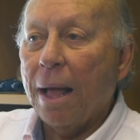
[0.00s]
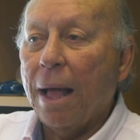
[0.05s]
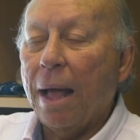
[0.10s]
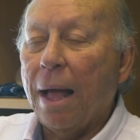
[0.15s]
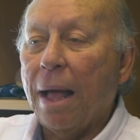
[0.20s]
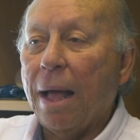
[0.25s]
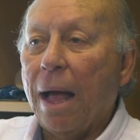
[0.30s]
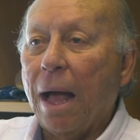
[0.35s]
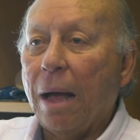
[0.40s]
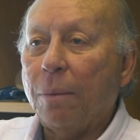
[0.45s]

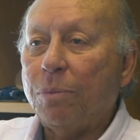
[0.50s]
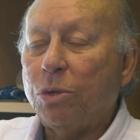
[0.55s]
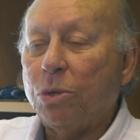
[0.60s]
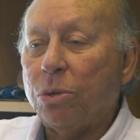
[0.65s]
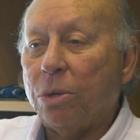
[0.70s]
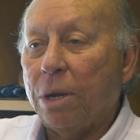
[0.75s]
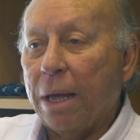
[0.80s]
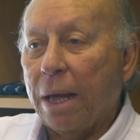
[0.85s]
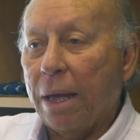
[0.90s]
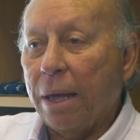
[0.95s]
Uh, up
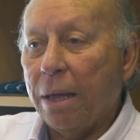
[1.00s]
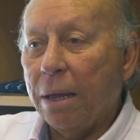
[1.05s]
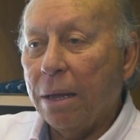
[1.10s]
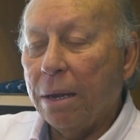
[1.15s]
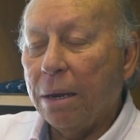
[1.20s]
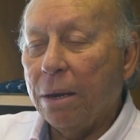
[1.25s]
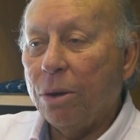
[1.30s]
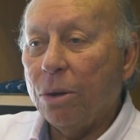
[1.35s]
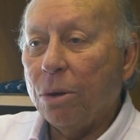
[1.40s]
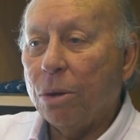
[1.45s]
to date,
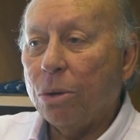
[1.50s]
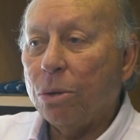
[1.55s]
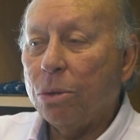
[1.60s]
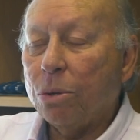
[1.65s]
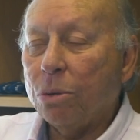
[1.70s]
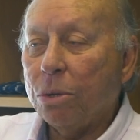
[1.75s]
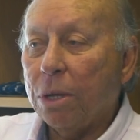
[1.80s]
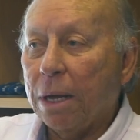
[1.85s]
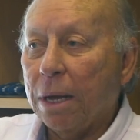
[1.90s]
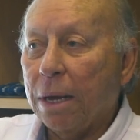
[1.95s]
due
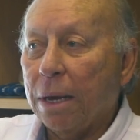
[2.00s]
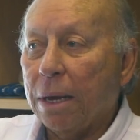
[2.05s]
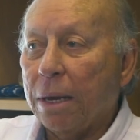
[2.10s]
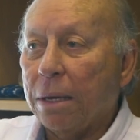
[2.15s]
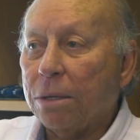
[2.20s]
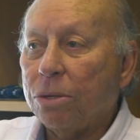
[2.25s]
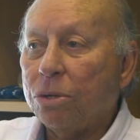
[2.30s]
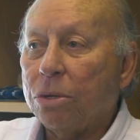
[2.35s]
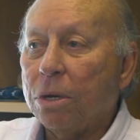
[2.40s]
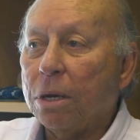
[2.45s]
to the
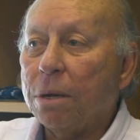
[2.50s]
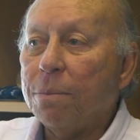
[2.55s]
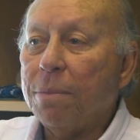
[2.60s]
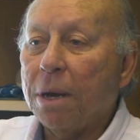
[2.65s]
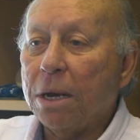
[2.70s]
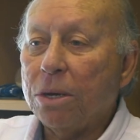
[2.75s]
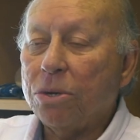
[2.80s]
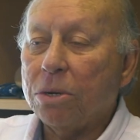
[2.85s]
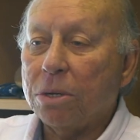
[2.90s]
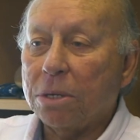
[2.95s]
strict
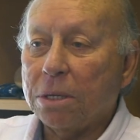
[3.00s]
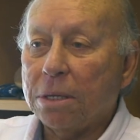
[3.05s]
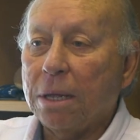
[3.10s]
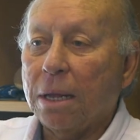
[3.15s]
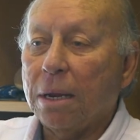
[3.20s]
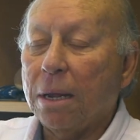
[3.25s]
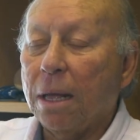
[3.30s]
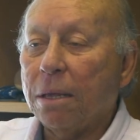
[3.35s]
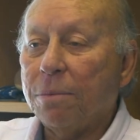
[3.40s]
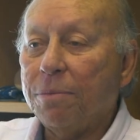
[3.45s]
measures
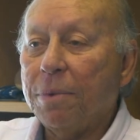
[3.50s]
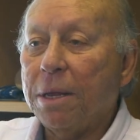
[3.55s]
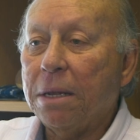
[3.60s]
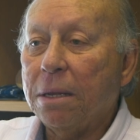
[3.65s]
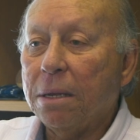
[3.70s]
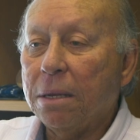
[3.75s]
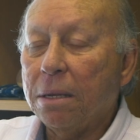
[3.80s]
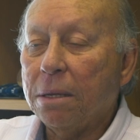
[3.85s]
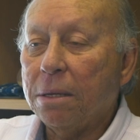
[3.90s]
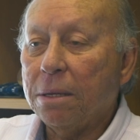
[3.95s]
that have
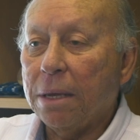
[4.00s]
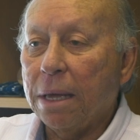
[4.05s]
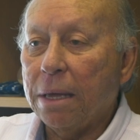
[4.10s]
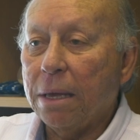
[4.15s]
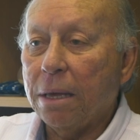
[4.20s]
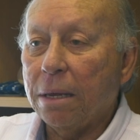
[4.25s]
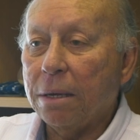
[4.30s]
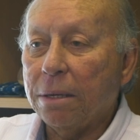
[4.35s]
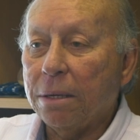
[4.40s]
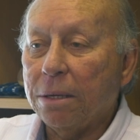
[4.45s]
been
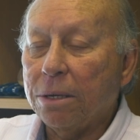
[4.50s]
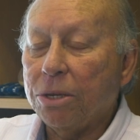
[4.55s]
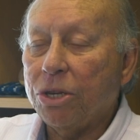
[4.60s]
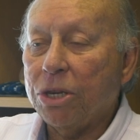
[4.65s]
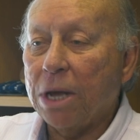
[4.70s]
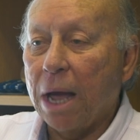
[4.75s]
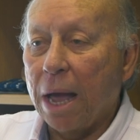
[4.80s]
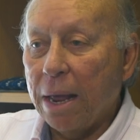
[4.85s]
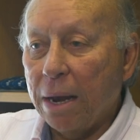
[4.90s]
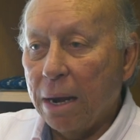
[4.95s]
taken in
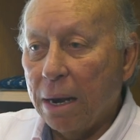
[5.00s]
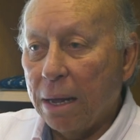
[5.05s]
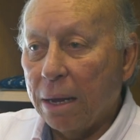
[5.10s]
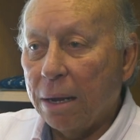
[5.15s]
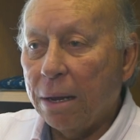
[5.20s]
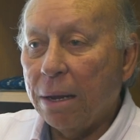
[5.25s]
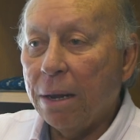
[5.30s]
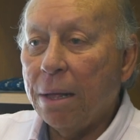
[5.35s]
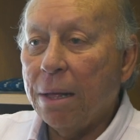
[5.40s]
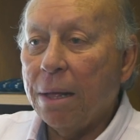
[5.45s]

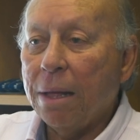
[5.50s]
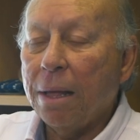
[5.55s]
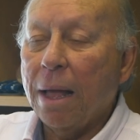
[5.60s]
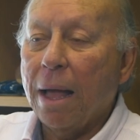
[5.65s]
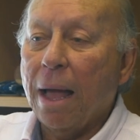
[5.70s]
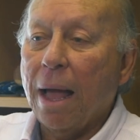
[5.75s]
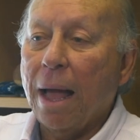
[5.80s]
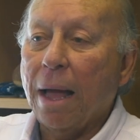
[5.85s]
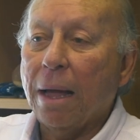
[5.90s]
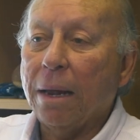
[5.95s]
China
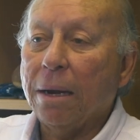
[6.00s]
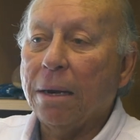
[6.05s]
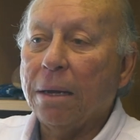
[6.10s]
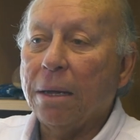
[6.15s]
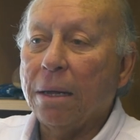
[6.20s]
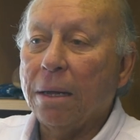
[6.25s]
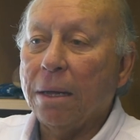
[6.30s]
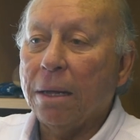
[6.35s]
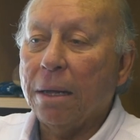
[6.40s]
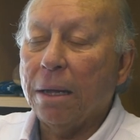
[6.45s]
and
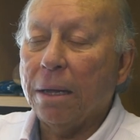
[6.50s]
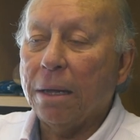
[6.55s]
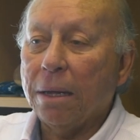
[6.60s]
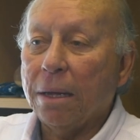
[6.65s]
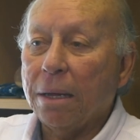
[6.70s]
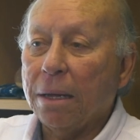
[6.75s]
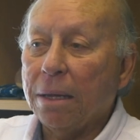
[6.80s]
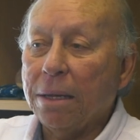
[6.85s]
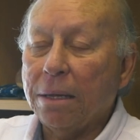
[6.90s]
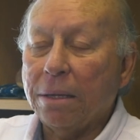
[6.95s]
uh,
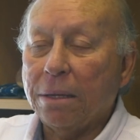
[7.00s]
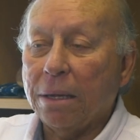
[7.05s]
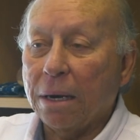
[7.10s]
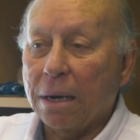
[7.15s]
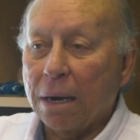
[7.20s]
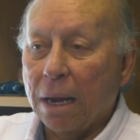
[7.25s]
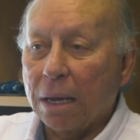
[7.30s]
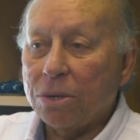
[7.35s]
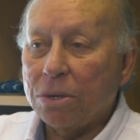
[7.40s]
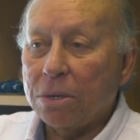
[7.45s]
uh,
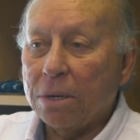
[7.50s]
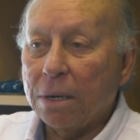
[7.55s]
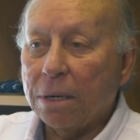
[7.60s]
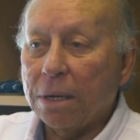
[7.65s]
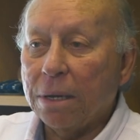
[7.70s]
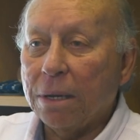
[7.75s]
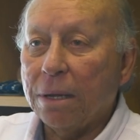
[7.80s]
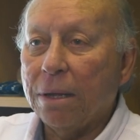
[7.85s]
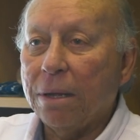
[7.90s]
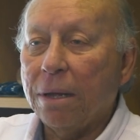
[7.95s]

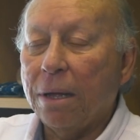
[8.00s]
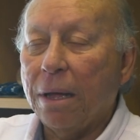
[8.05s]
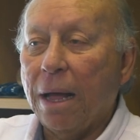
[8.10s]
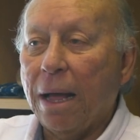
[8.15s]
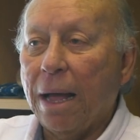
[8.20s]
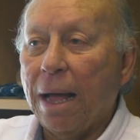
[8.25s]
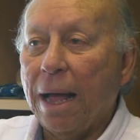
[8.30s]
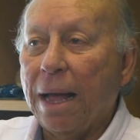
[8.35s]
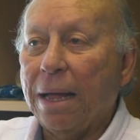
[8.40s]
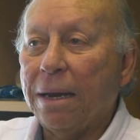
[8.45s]
internationally,
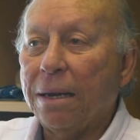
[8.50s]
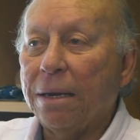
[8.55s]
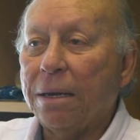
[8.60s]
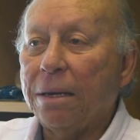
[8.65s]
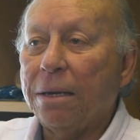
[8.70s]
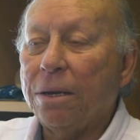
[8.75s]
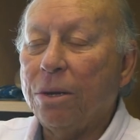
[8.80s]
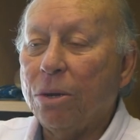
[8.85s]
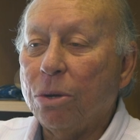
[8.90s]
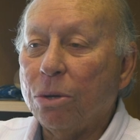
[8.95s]
and
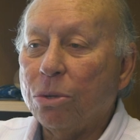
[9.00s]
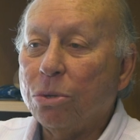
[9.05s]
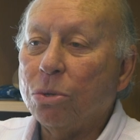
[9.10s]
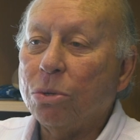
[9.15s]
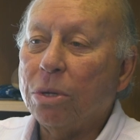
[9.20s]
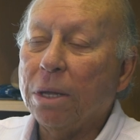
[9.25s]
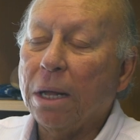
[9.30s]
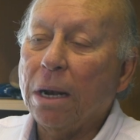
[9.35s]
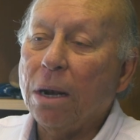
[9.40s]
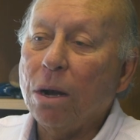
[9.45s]
due to
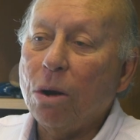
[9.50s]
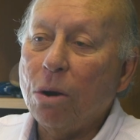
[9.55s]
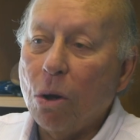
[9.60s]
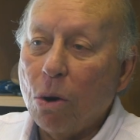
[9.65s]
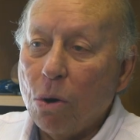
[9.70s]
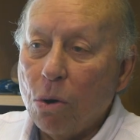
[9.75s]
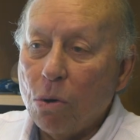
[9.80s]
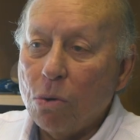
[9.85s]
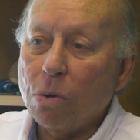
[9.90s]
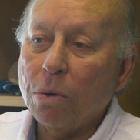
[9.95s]
the
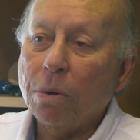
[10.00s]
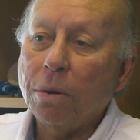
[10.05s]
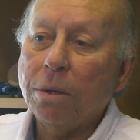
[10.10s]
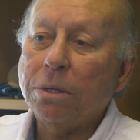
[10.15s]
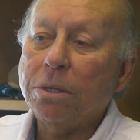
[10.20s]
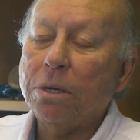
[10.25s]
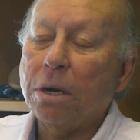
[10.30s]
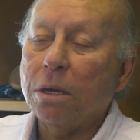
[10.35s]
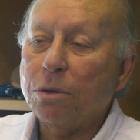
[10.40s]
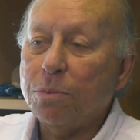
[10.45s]
low
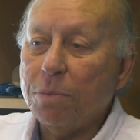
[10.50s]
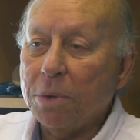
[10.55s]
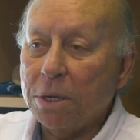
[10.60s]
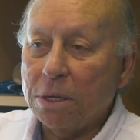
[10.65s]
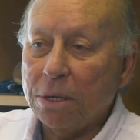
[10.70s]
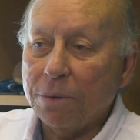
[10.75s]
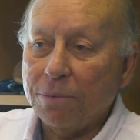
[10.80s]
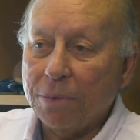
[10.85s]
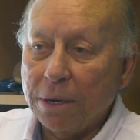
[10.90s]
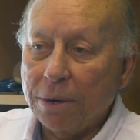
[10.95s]

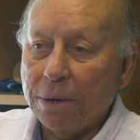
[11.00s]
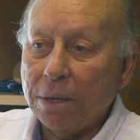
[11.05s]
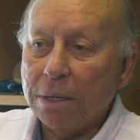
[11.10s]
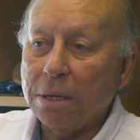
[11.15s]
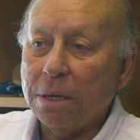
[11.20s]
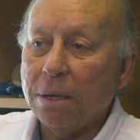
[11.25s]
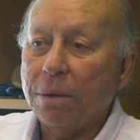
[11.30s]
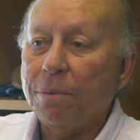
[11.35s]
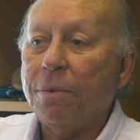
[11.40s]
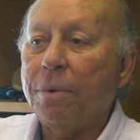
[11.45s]

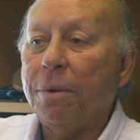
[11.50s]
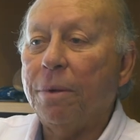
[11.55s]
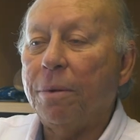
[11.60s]
transmissibility